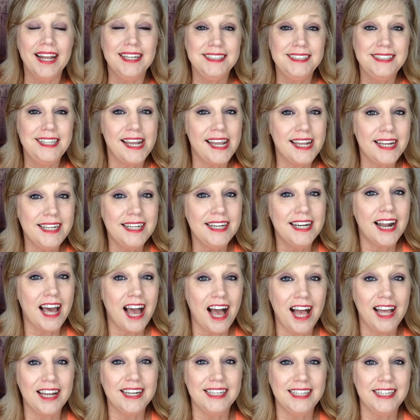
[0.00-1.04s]
I did
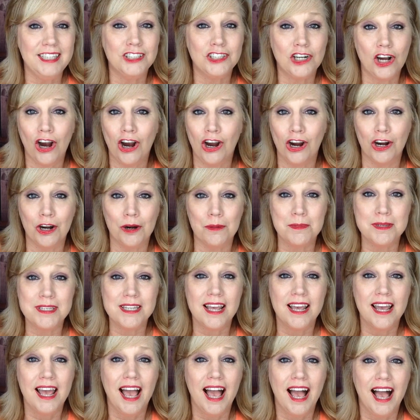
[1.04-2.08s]
not eat
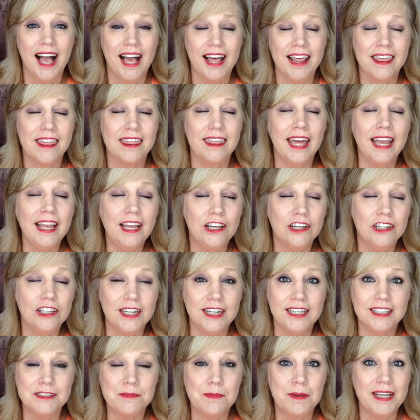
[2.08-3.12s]
carbs, thank
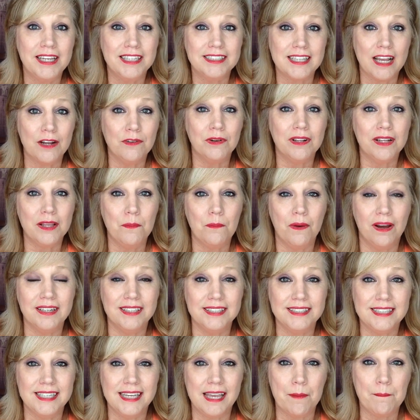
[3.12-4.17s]
goodness, because I really
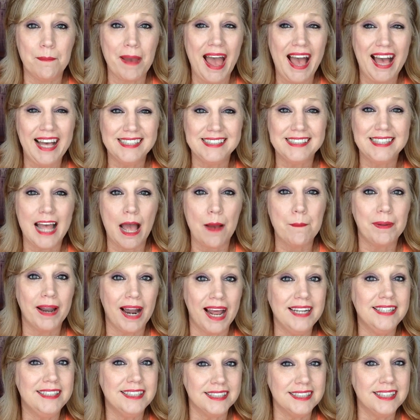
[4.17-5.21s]
wanted to get past that, but
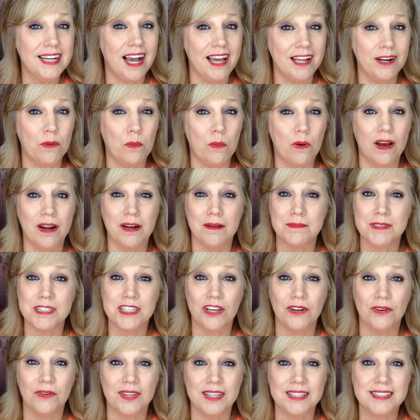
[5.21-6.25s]
I did kind of want them.
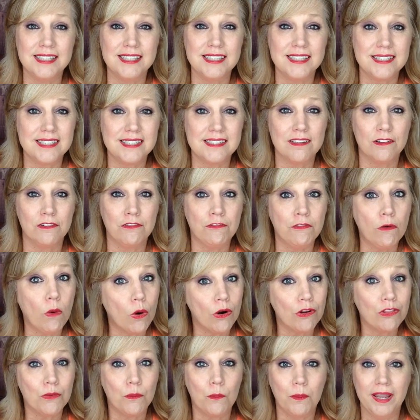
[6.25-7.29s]
So this is the
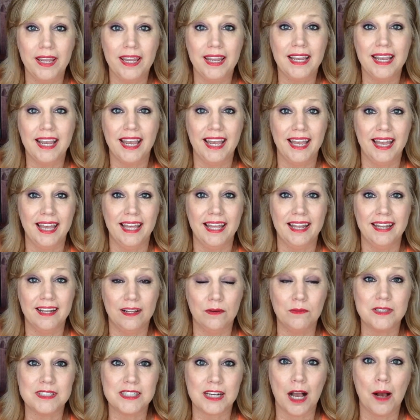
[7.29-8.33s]
4th week, and
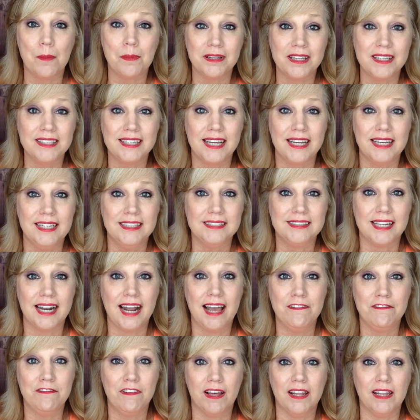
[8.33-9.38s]
there was a couple of days that
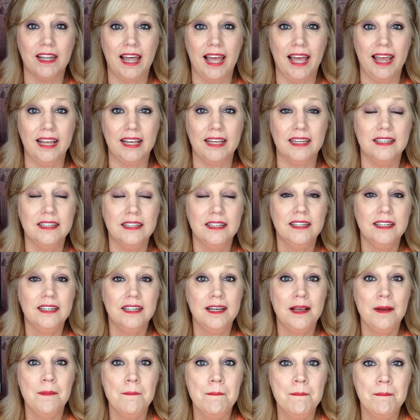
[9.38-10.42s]
I felt like,
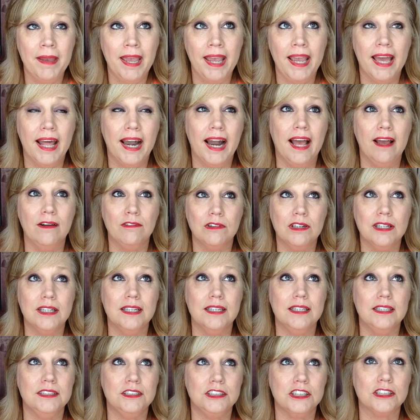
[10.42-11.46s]
man, I
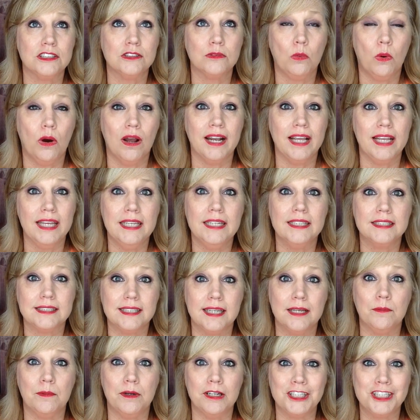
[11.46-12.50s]
really just want to eat a
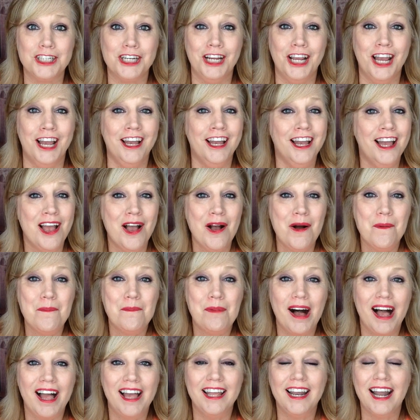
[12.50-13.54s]
sandwich.
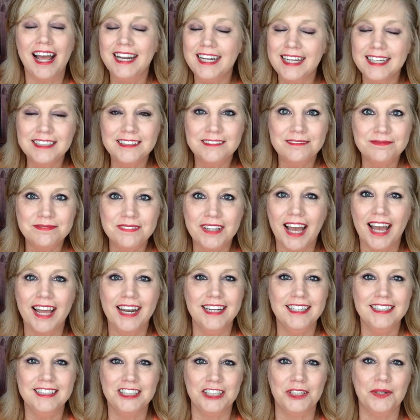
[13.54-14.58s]
But I
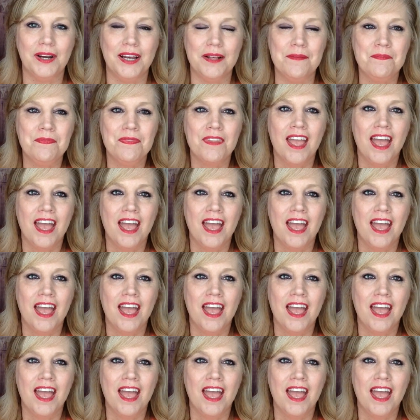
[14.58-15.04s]
didn't do it.